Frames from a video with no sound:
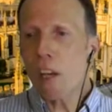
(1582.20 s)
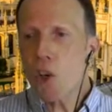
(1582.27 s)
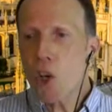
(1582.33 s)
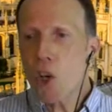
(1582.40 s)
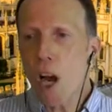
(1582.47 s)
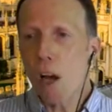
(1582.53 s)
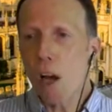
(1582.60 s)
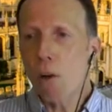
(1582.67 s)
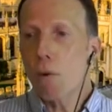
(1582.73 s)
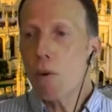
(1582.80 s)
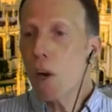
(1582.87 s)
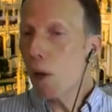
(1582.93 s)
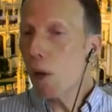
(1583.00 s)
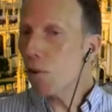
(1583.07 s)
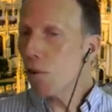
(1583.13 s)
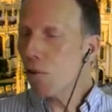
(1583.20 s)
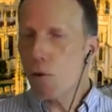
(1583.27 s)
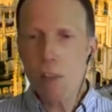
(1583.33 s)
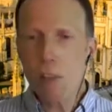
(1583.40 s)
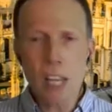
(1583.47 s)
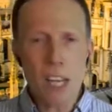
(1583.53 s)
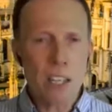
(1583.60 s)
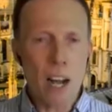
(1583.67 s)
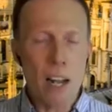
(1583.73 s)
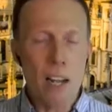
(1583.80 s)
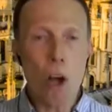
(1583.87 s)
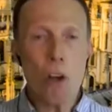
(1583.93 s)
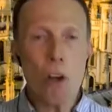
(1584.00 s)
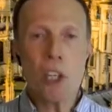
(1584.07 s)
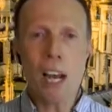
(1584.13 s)
show through things like
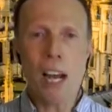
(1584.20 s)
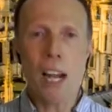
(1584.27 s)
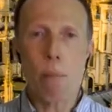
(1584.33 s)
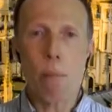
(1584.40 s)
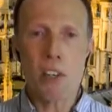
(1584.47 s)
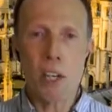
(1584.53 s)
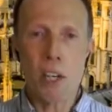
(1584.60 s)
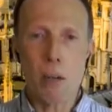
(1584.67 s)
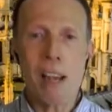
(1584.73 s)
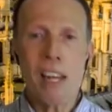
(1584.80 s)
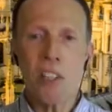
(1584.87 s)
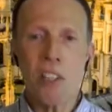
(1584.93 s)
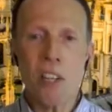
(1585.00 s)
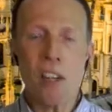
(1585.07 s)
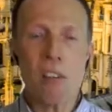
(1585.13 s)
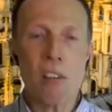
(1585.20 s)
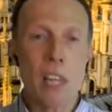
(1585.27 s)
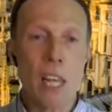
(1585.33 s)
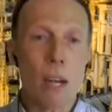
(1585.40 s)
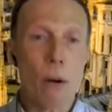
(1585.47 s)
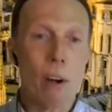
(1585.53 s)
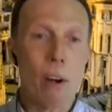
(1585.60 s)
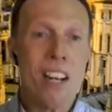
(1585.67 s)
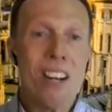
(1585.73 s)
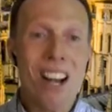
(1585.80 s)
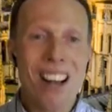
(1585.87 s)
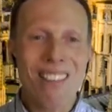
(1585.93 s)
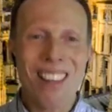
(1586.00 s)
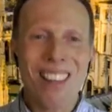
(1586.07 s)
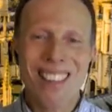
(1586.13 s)
loss calibrated Bayesian theory
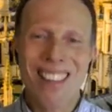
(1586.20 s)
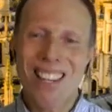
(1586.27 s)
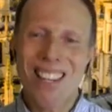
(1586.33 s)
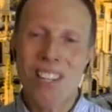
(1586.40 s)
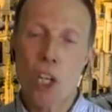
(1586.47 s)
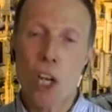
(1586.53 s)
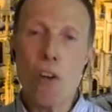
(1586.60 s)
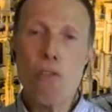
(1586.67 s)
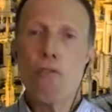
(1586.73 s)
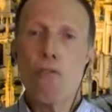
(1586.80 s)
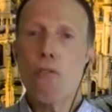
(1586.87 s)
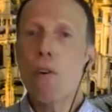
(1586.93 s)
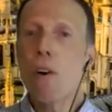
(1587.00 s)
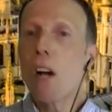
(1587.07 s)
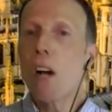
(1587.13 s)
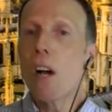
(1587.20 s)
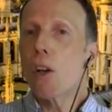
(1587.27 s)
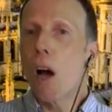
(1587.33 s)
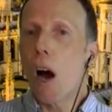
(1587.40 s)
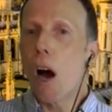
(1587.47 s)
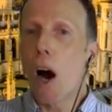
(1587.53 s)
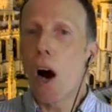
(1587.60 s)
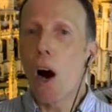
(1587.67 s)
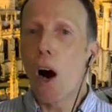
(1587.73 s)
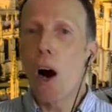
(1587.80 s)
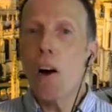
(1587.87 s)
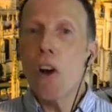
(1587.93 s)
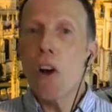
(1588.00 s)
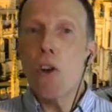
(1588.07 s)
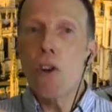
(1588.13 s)
that the two are
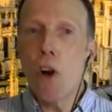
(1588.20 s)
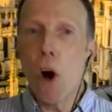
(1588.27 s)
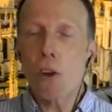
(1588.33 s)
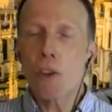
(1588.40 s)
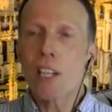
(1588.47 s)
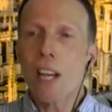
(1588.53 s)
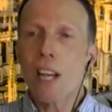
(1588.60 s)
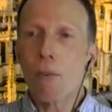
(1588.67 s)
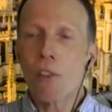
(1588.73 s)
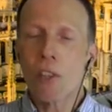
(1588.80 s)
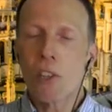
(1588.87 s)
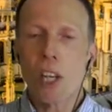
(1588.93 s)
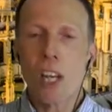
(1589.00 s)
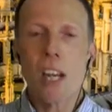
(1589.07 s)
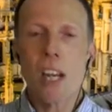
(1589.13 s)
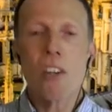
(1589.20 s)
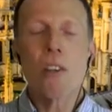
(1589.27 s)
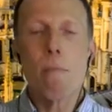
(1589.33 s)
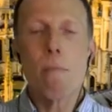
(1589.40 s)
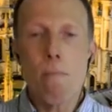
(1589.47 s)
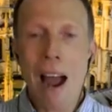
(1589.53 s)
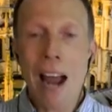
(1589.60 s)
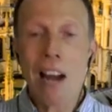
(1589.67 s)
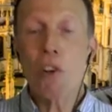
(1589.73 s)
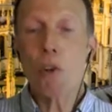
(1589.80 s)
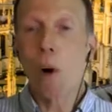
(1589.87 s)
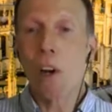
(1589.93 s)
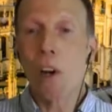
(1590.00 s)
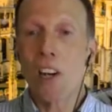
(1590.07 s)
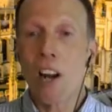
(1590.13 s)
not guaranteed to match
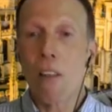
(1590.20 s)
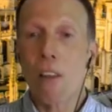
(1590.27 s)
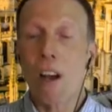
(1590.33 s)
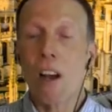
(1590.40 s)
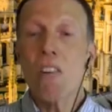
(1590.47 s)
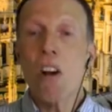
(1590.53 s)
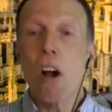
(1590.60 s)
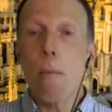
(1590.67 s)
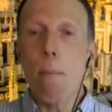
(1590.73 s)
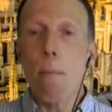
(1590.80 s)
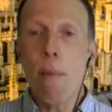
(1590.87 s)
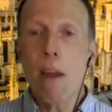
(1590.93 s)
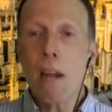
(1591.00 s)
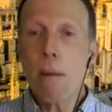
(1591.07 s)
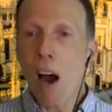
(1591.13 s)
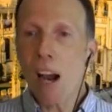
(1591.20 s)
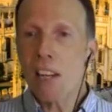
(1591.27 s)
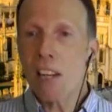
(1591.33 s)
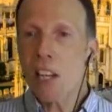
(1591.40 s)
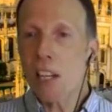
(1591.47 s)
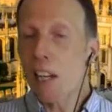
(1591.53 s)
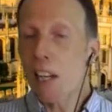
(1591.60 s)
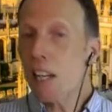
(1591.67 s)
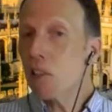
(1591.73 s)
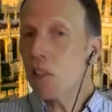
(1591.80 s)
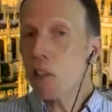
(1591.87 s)
one another. Minimizing least